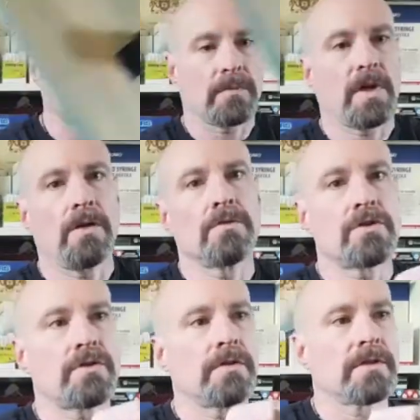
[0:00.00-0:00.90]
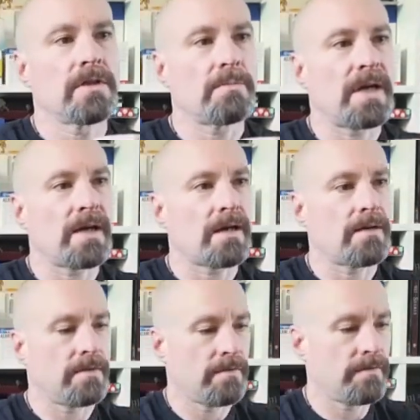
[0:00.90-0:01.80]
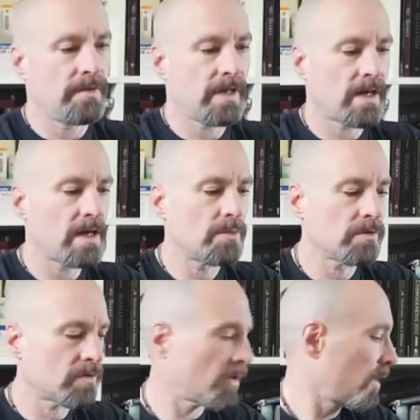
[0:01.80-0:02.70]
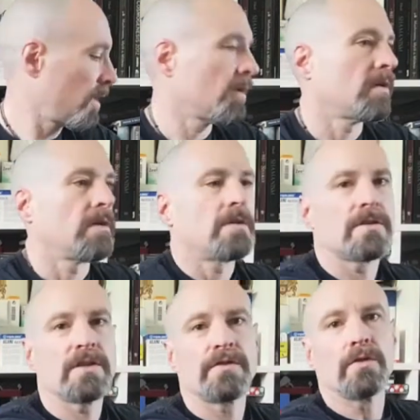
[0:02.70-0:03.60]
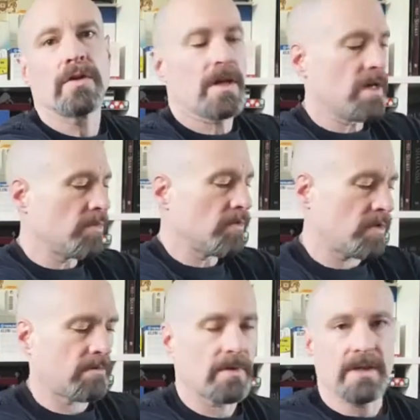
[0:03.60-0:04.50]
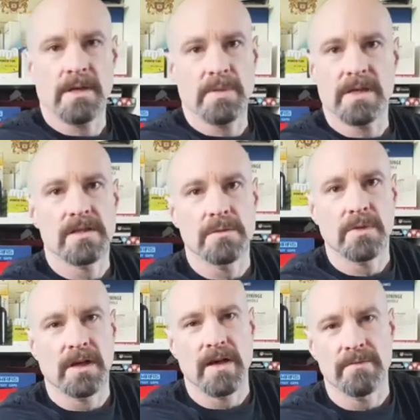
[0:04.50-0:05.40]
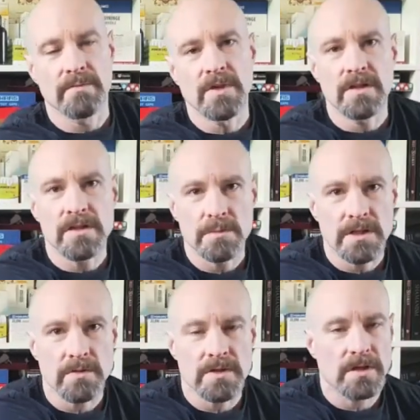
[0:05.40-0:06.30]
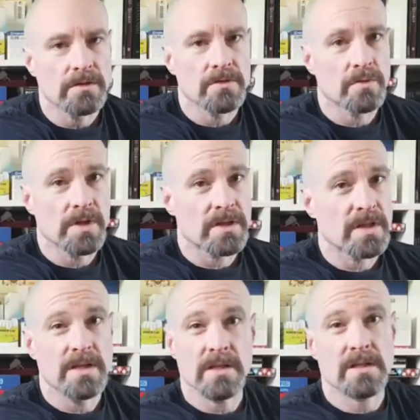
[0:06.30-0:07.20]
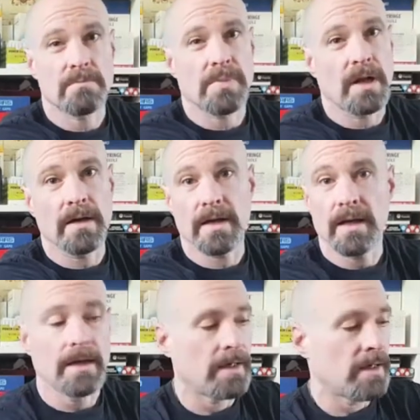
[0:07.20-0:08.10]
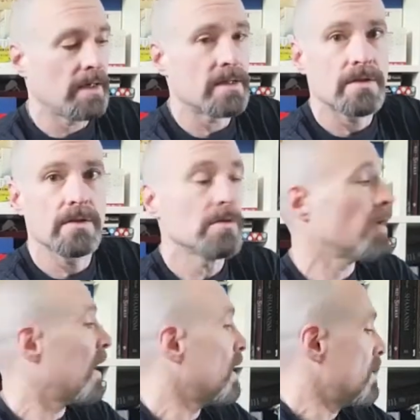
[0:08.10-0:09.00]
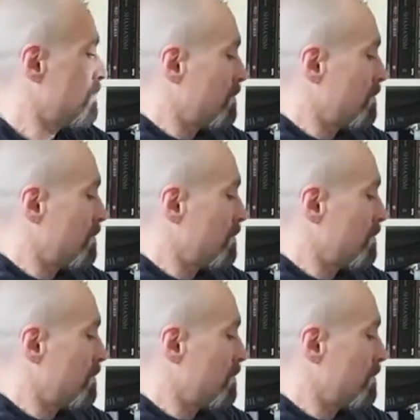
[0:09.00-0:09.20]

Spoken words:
Holes drilled in the back for the cables. So there's 4 cables. Keeping it simple, I haven't merged them into a single switch. They just plug into a